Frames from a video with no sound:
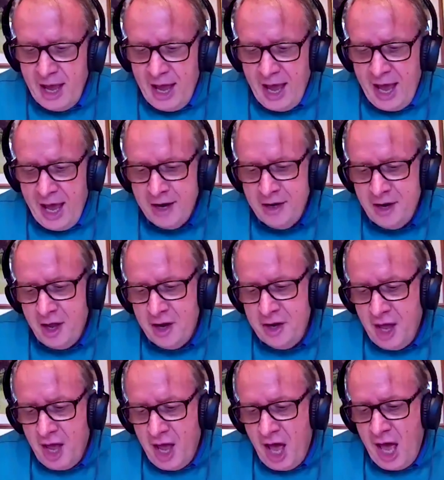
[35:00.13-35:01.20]
and under
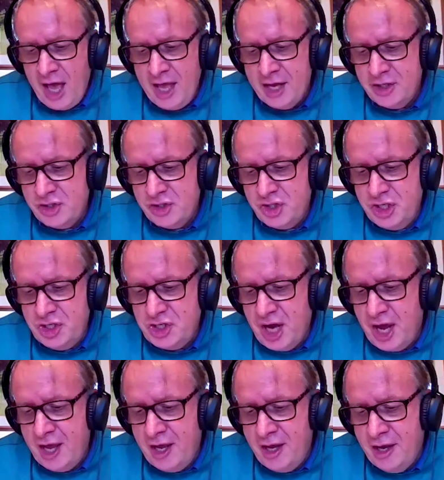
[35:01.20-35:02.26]

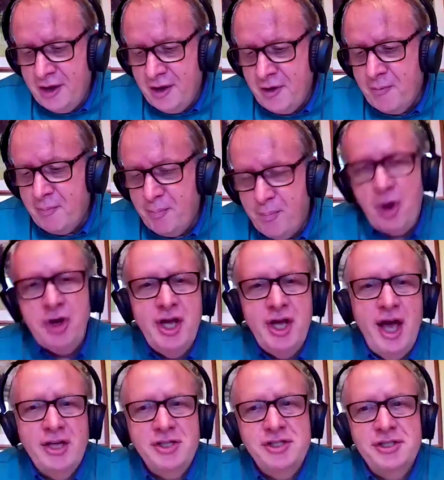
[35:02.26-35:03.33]
INCJ
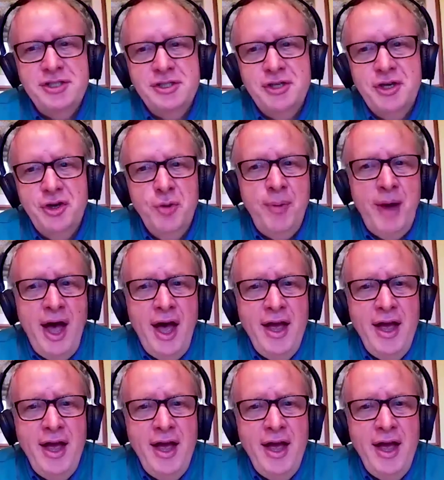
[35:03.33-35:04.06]
podcasts. Goodbye